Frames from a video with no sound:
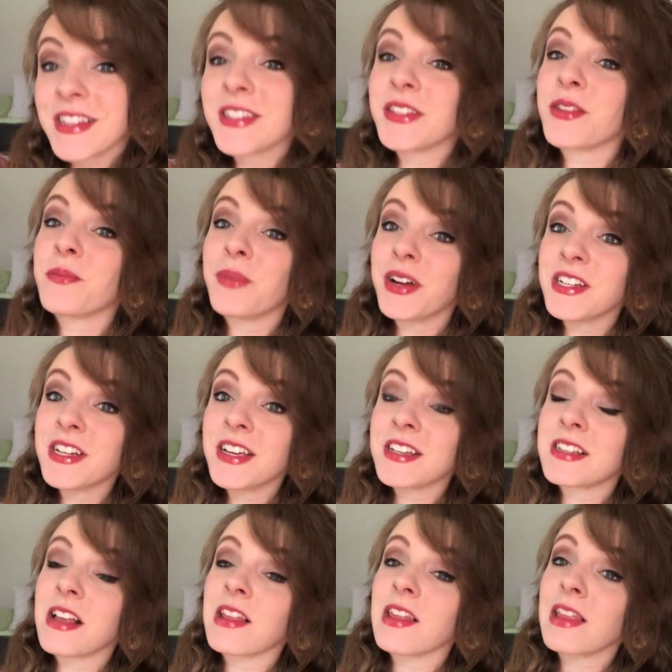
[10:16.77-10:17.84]
So the budget
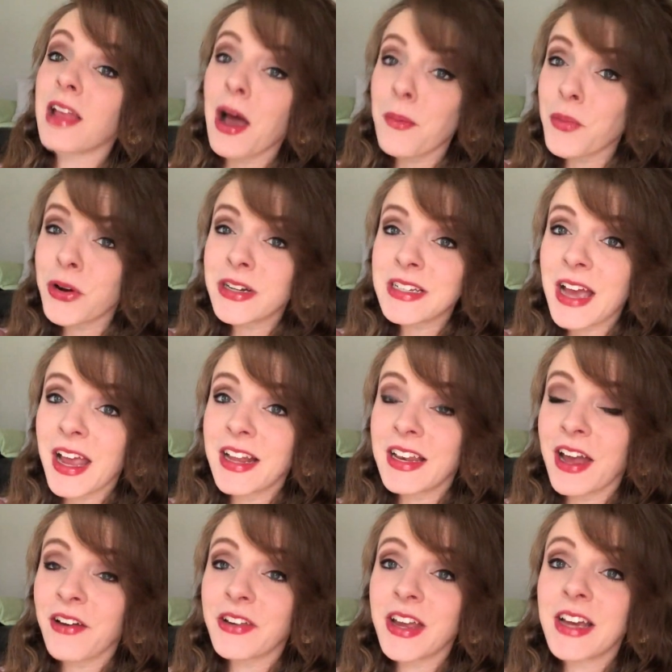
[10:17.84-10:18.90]
is a lot more tight
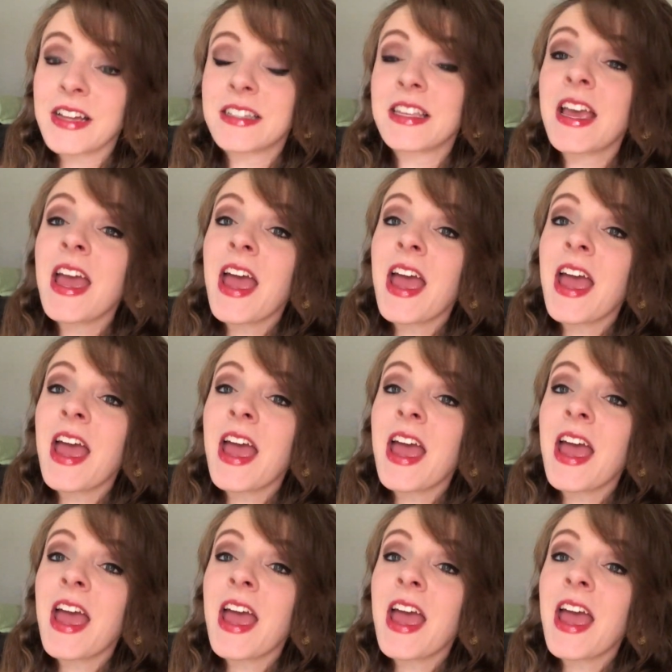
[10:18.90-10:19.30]
nowadays,